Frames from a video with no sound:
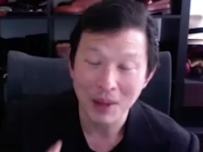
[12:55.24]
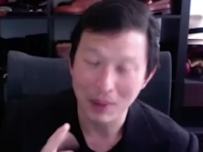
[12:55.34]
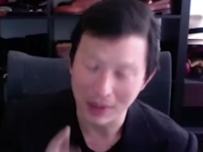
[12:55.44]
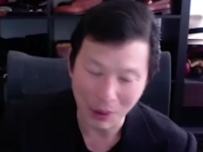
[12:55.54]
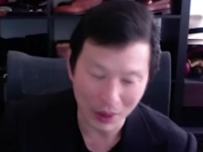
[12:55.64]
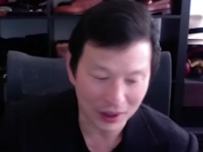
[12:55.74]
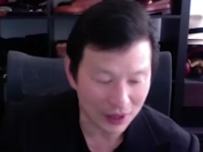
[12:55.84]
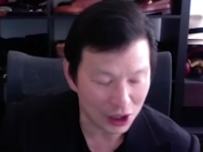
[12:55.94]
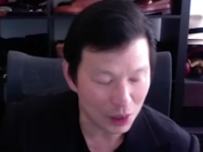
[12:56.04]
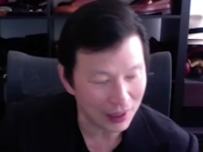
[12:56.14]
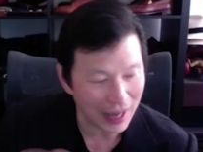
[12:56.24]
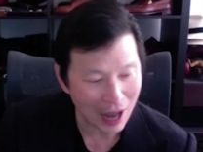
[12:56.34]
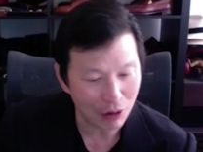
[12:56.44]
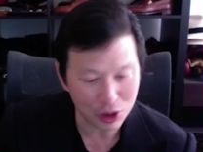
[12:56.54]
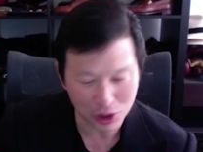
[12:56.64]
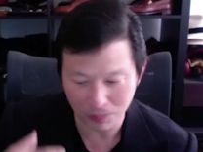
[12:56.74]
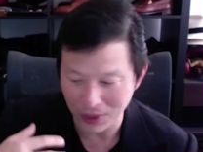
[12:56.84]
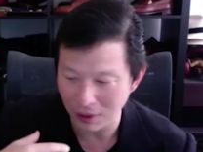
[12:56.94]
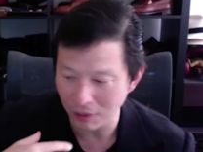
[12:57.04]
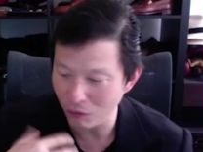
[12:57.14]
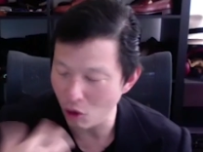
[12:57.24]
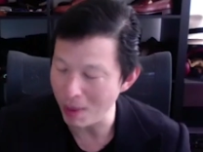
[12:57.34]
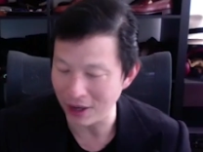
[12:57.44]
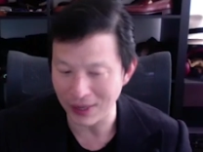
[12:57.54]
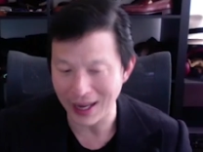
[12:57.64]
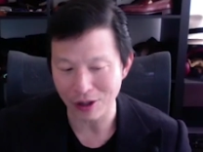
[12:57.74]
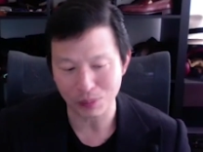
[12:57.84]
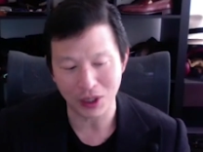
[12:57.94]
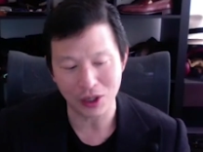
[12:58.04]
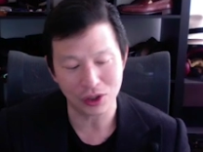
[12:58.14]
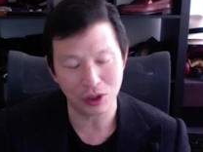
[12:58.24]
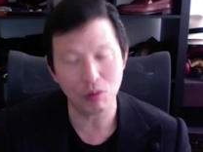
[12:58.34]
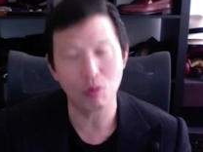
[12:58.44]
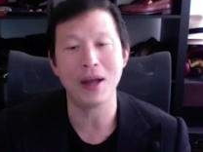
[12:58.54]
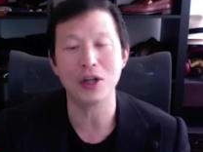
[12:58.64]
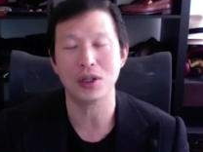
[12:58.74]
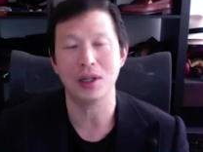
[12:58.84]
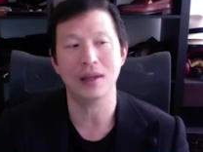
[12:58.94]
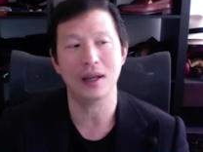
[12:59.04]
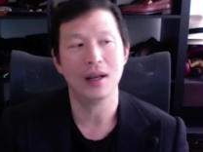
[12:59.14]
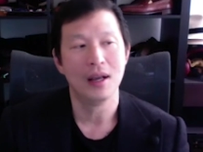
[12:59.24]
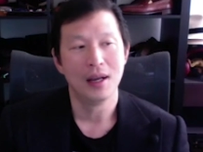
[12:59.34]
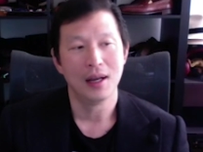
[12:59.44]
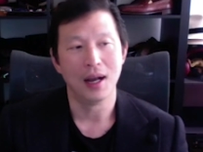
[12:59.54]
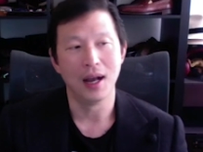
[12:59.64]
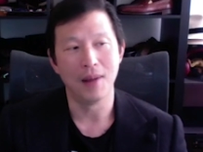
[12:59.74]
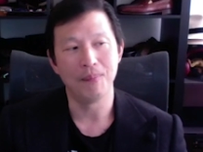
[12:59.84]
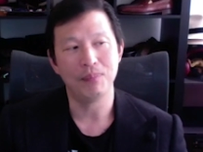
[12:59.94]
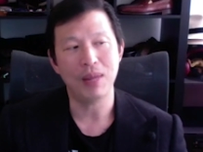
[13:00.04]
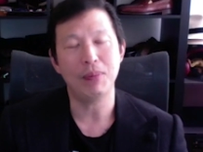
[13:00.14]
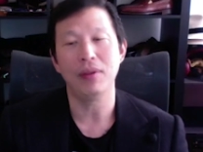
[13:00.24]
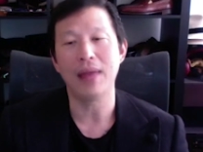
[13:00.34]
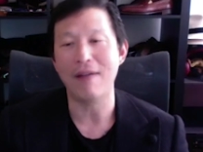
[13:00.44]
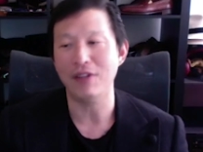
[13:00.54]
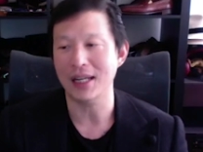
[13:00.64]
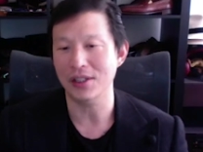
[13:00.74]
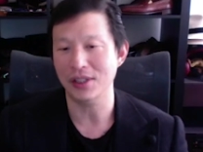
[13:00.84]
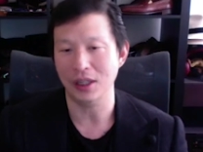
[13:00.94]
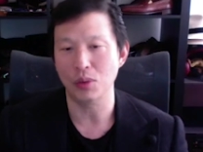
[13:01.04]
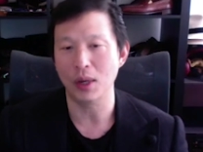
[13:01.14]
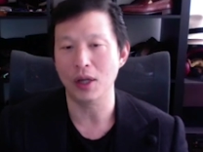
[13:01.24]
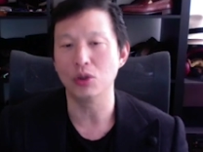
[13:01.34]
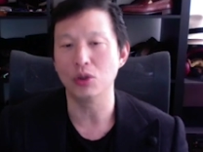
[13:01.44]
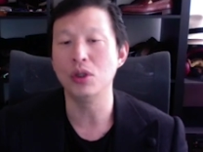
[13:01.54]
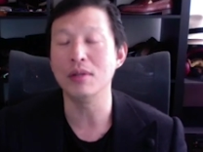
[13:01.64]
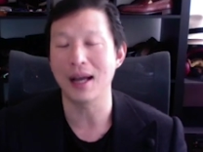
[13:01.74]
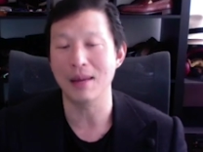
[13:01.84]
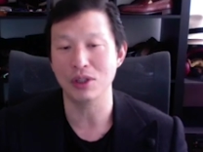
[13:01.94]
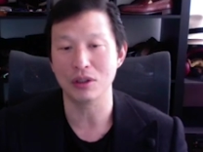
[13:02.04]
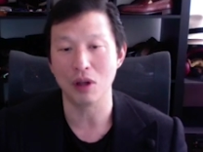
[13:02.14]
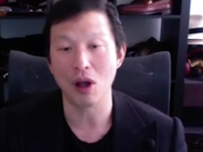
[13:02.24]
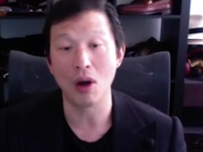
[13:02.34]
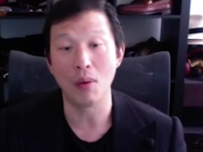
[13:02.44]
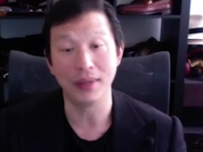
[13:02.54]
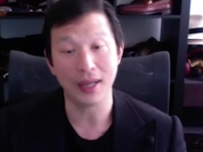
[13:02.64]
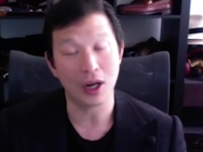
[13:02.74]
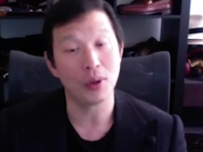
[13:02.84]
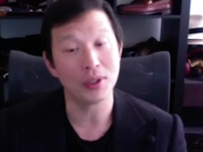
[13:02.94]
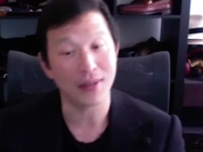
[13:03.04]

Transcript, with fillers: but I wanted to talk to you about the house, the format of the house, because you were mentioning that um, people have a tendency to dwell two times as long when they go into that